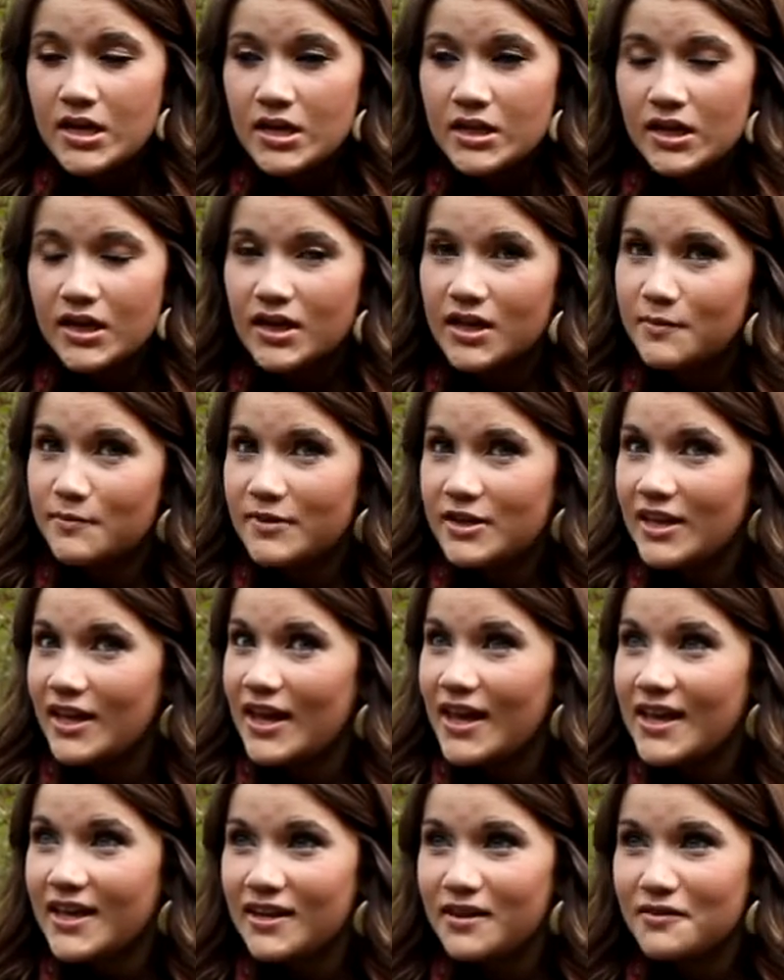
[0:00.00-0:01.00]
that had been
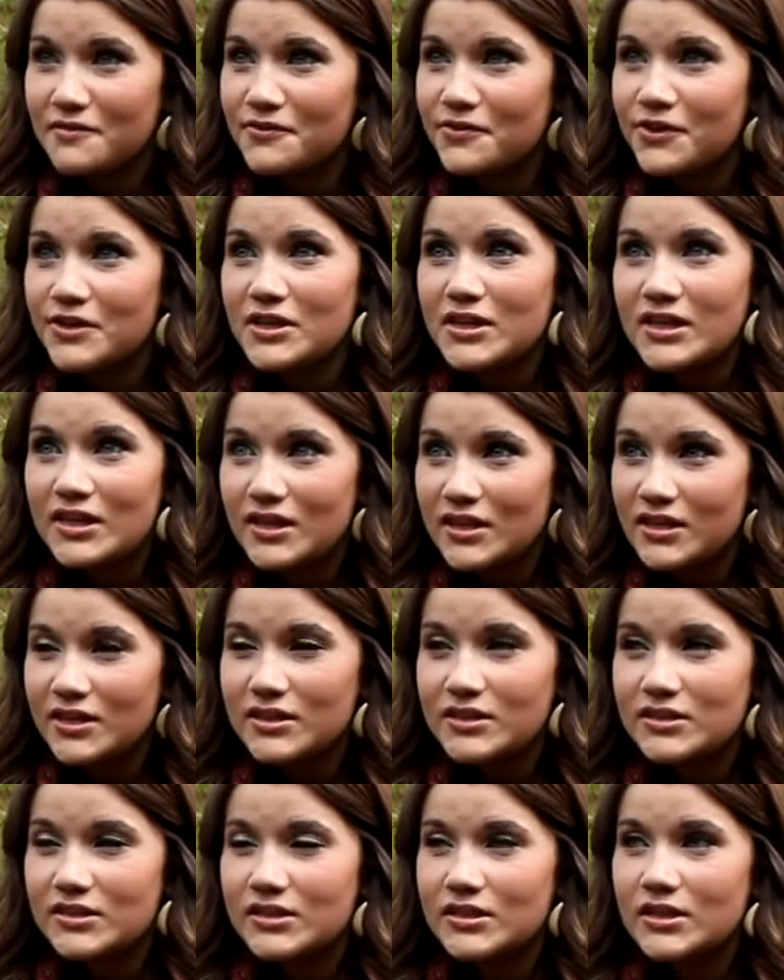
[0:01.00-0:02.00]
hidden for
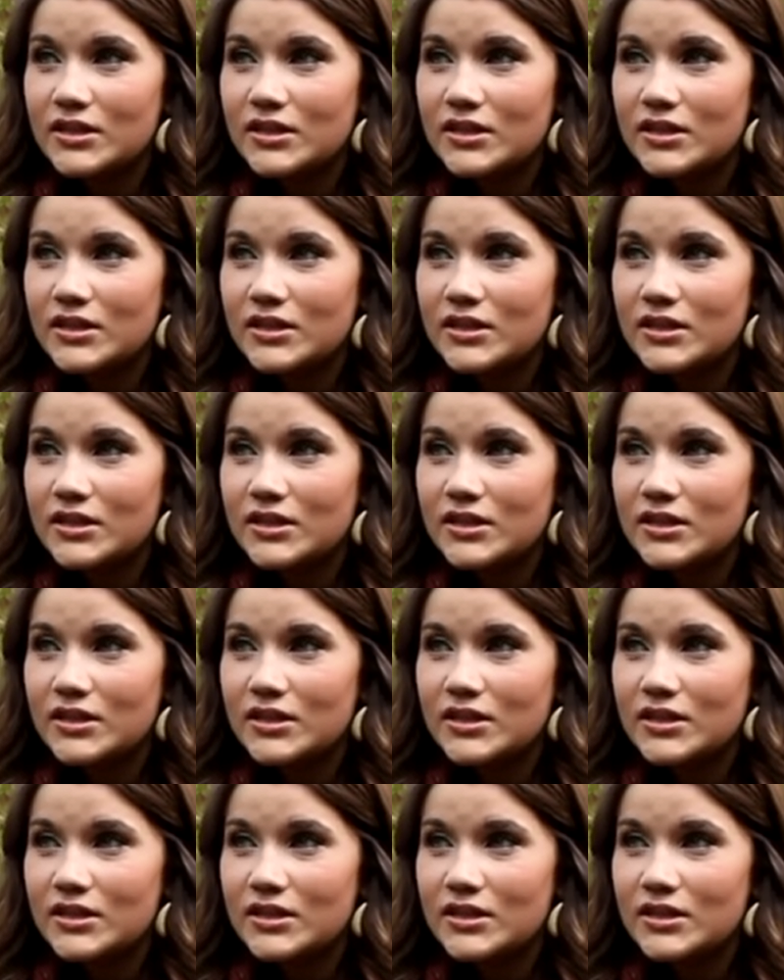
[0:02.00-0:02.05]
years,